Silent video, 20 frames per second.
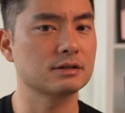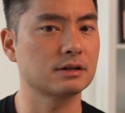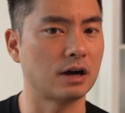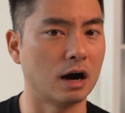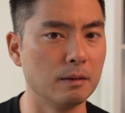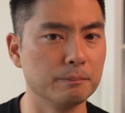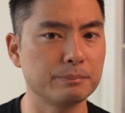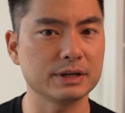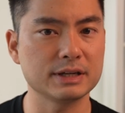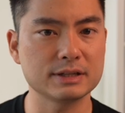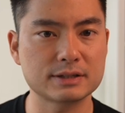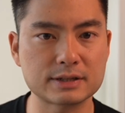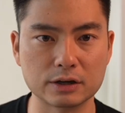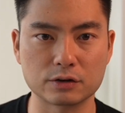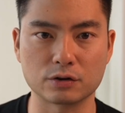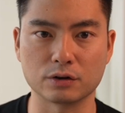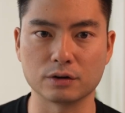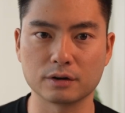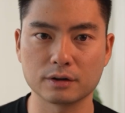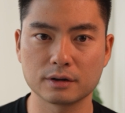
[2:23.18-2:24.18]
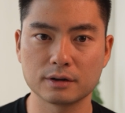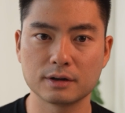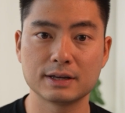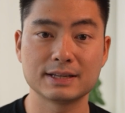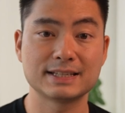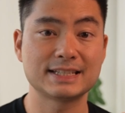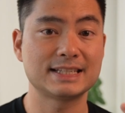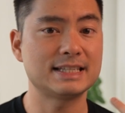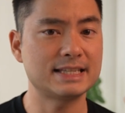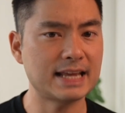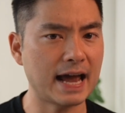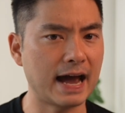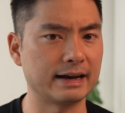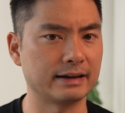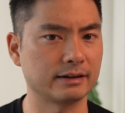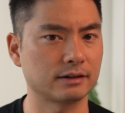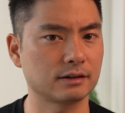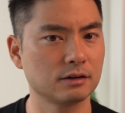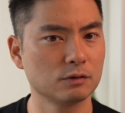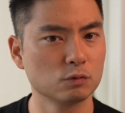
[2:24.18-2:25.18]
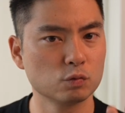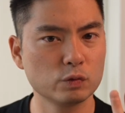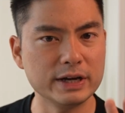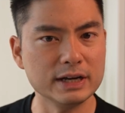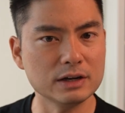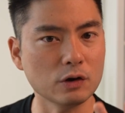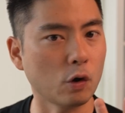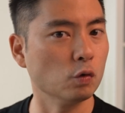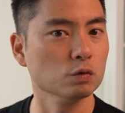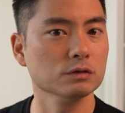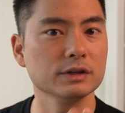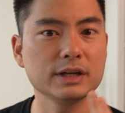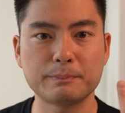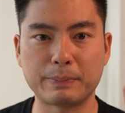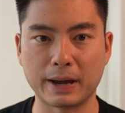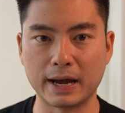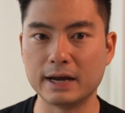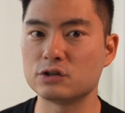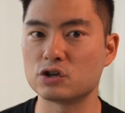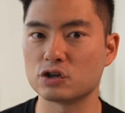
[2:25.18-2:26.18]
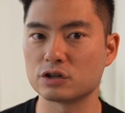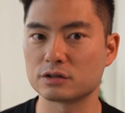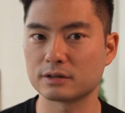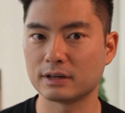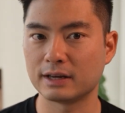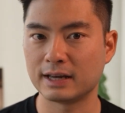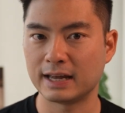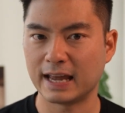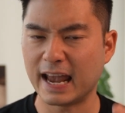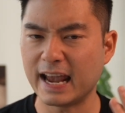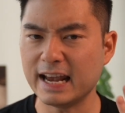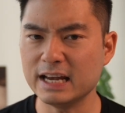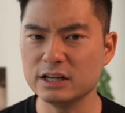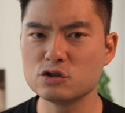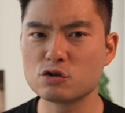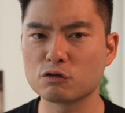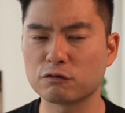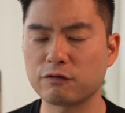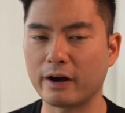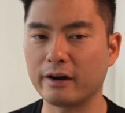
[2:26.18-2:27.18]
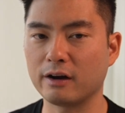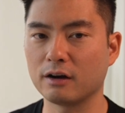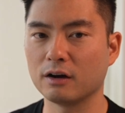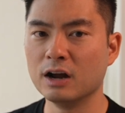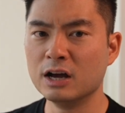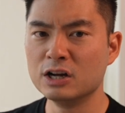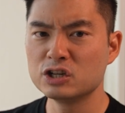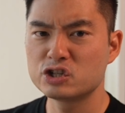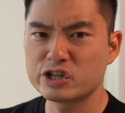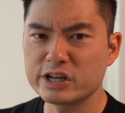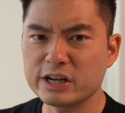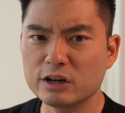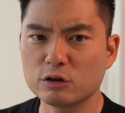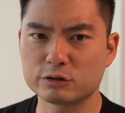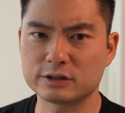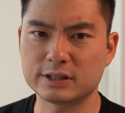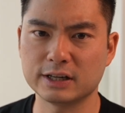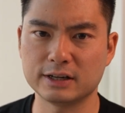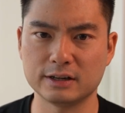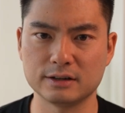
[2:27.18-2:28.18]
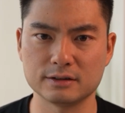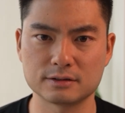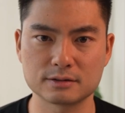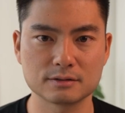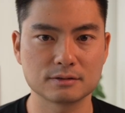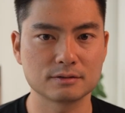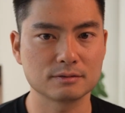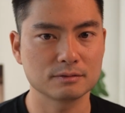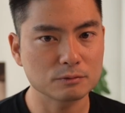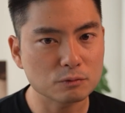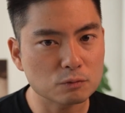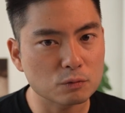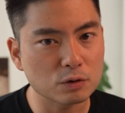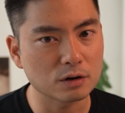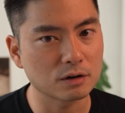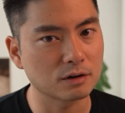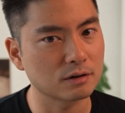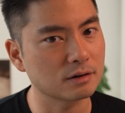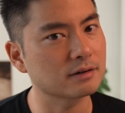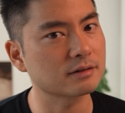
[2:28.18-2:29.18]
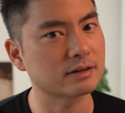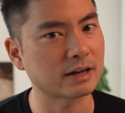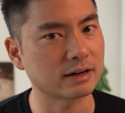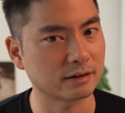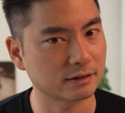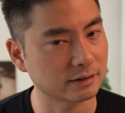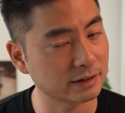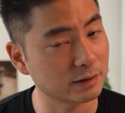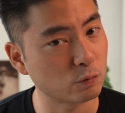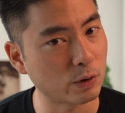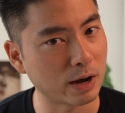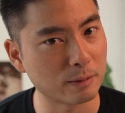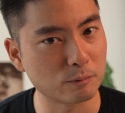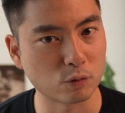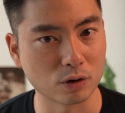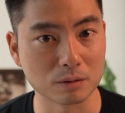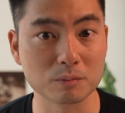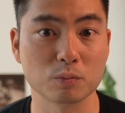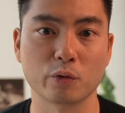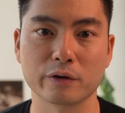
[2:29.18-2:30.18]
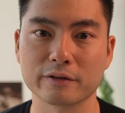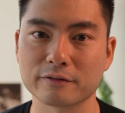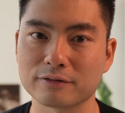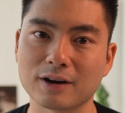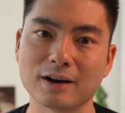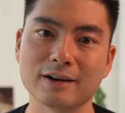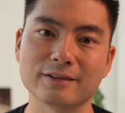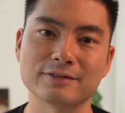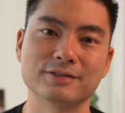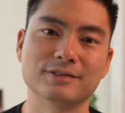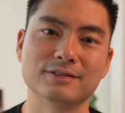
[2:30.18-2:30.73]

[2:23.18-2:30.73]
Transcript: company centered, static, read-only pages, AngelFire, GeoCities were technically Web 1.5.